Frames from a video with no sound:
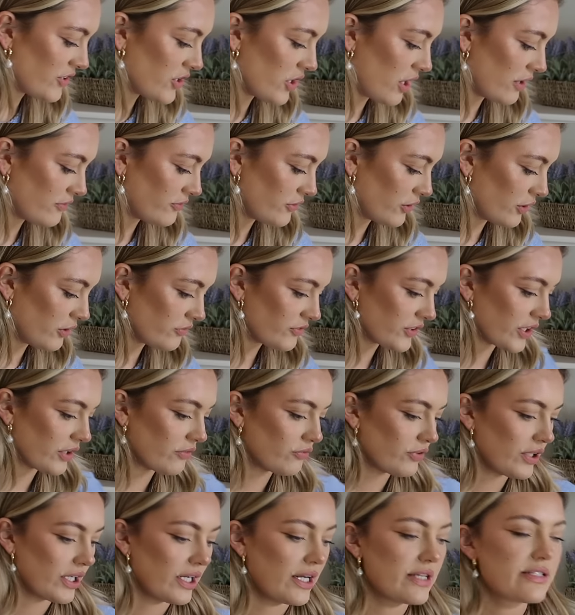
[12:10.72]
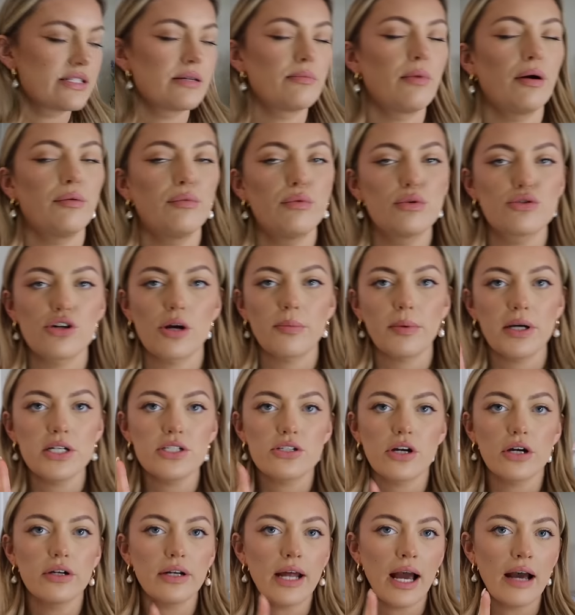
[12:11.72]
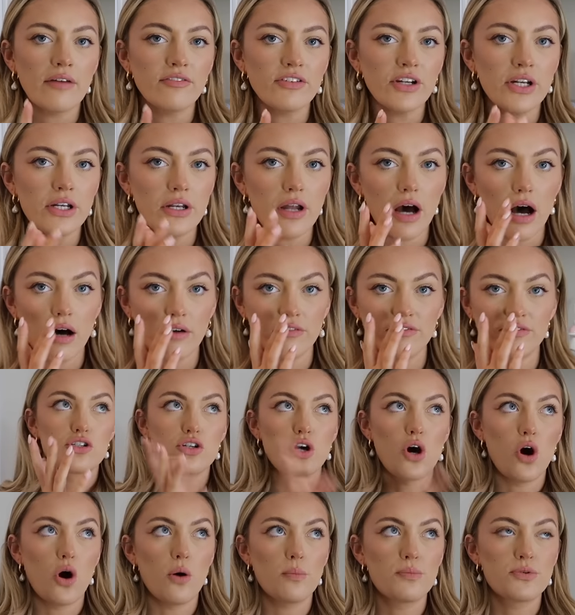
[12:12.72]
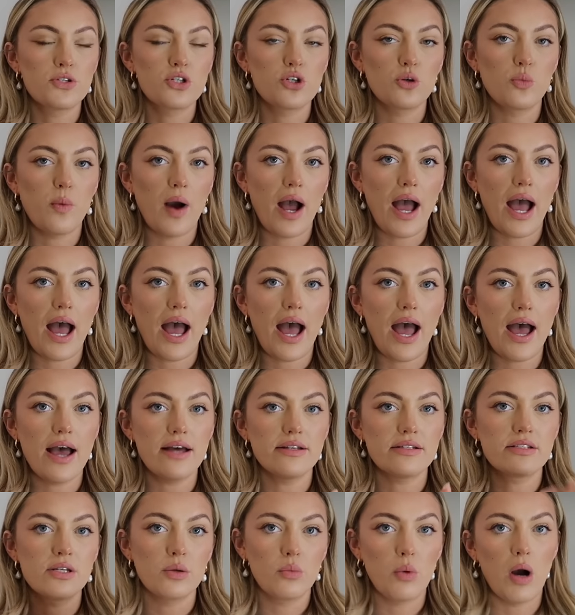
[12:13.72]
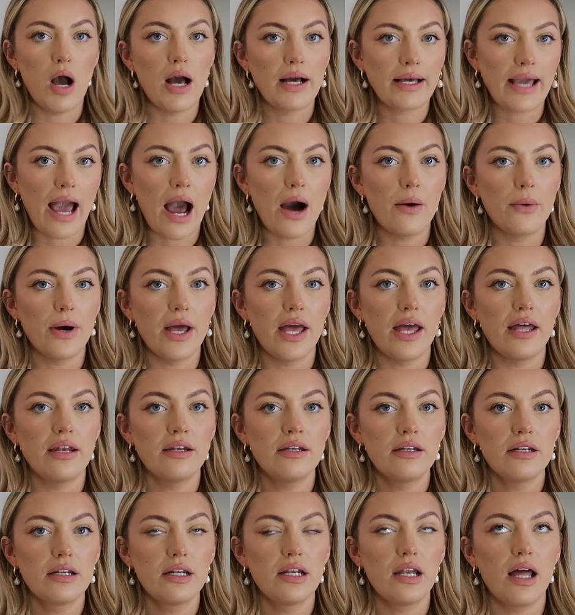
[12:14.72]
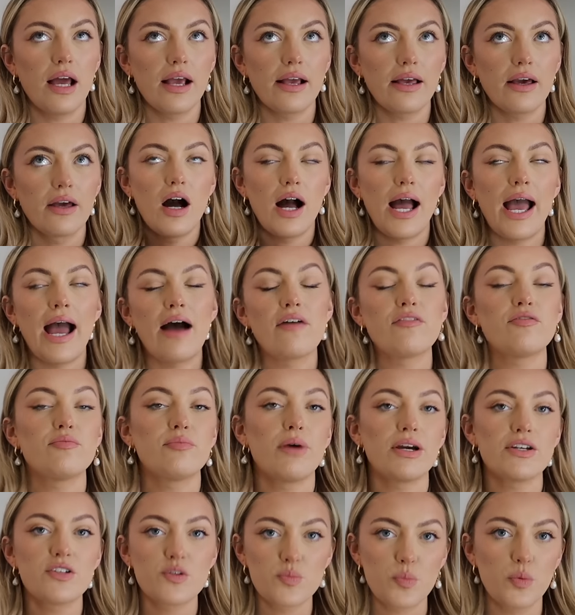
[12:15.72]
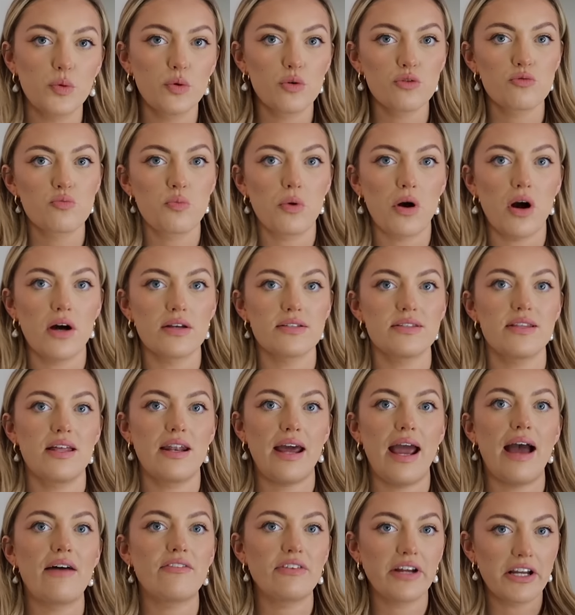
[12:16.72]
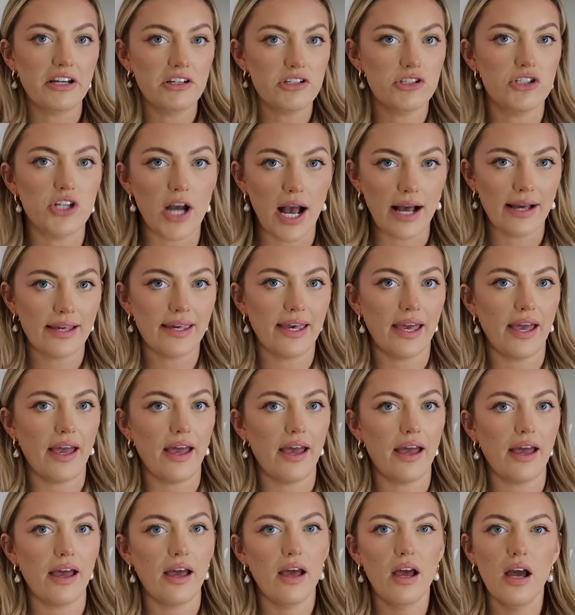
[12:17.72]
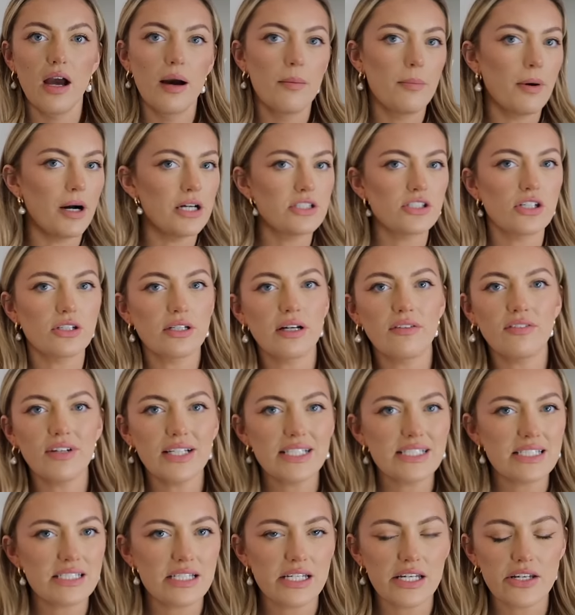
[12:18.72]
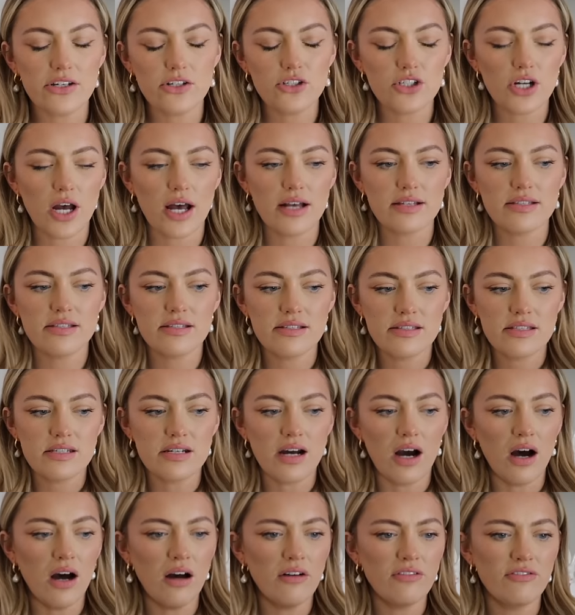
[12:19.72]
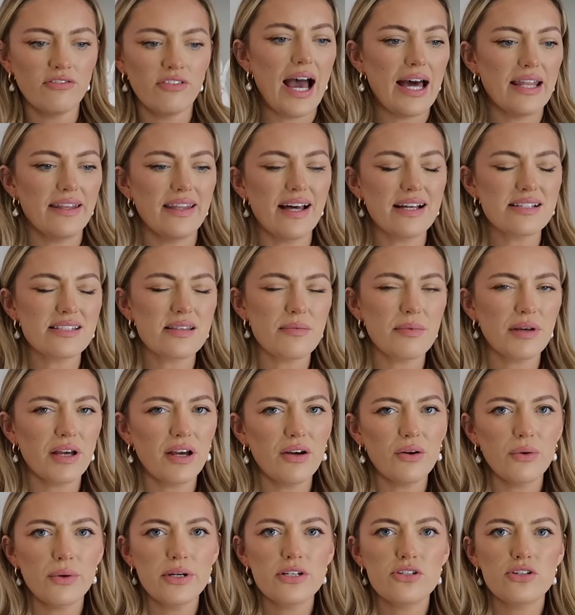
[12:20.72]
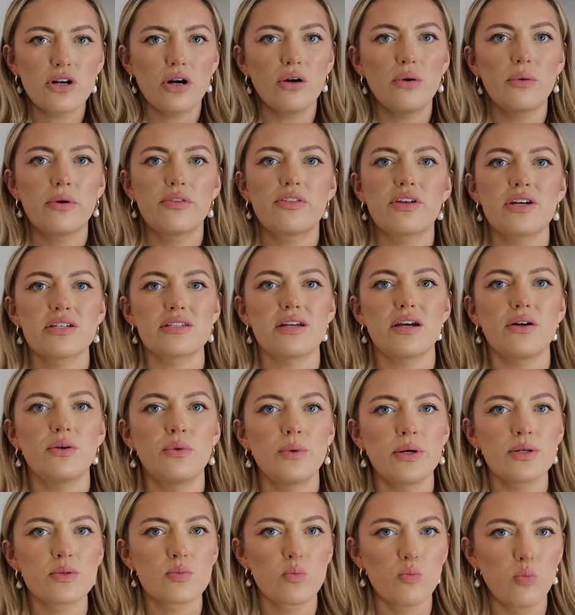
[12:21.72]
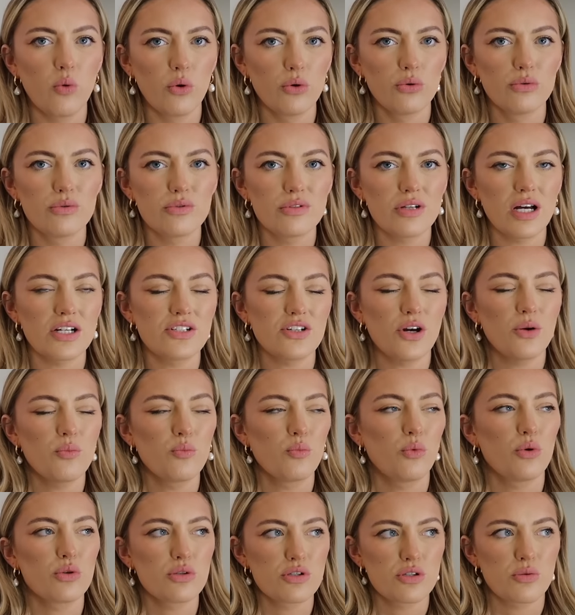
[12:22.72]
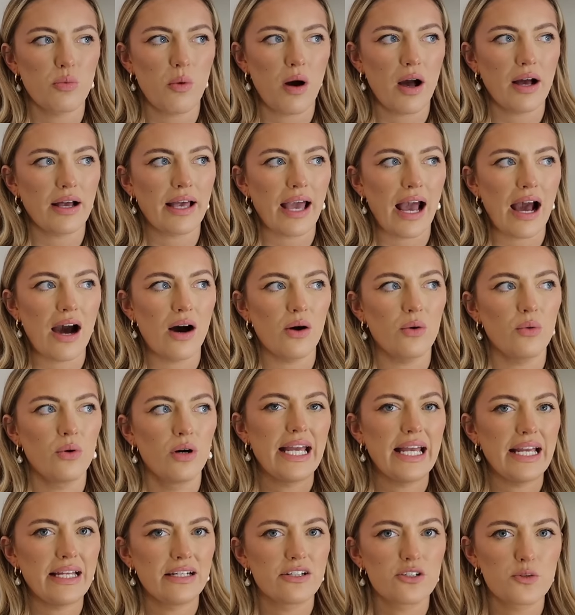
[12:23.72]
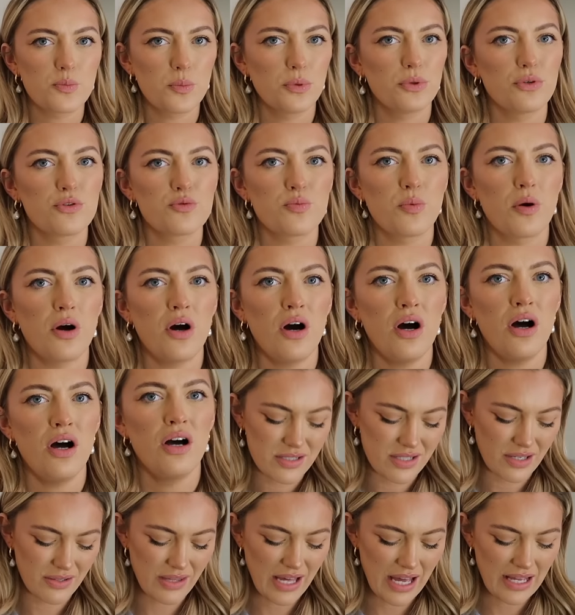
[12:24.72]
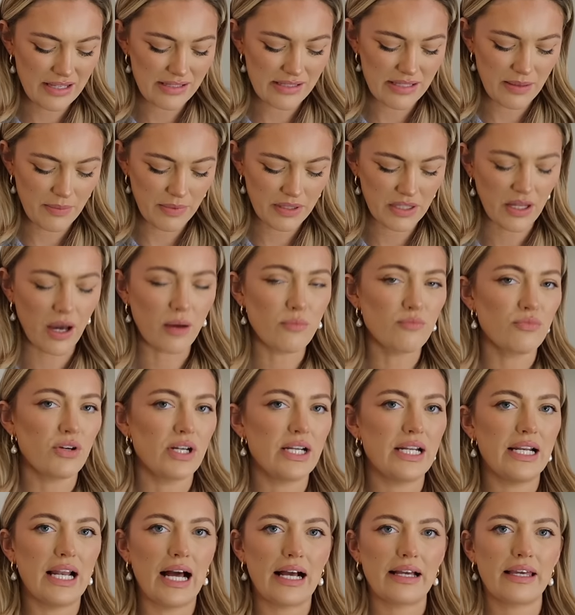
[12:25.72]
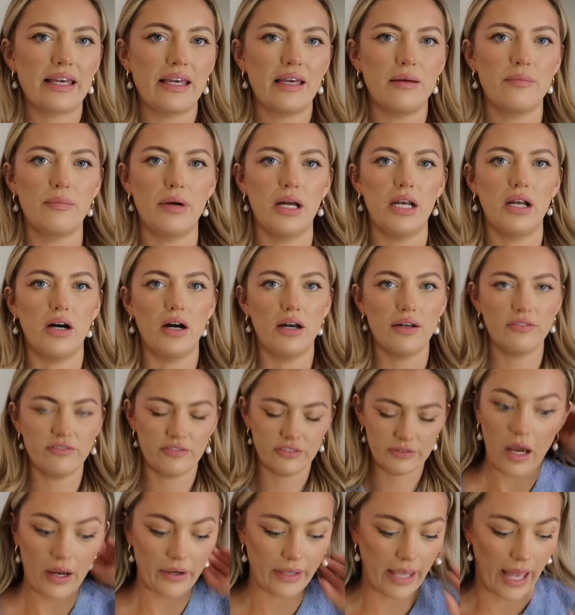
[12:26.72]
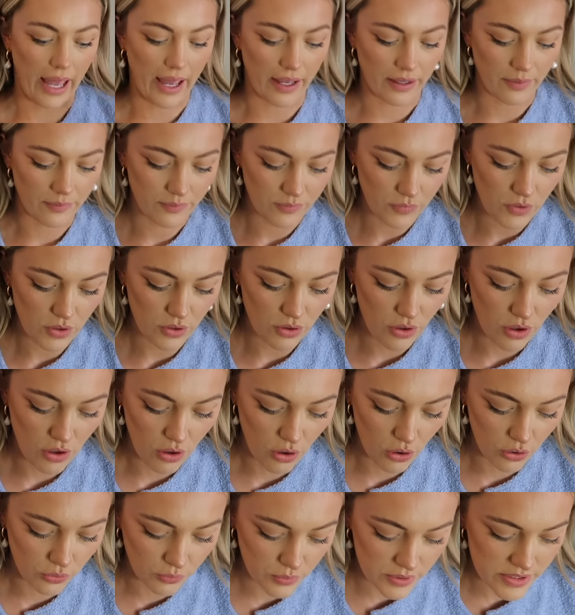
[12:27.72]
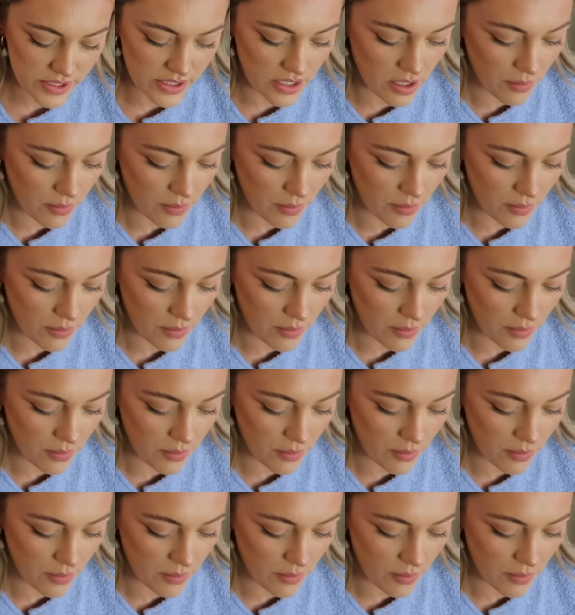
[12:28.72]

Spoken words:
enough of, and I've realized in my wardrobe, I don't have enough tops to wear to work out in. Like, I have my sports bras and then I have like a jacket, but I don't have like t-shirts and stuff. And that's something I always struggle with, because I always want, I don't want to work out in a sports bra. So that's something that I'm really lacking in my life. Okay, onwards and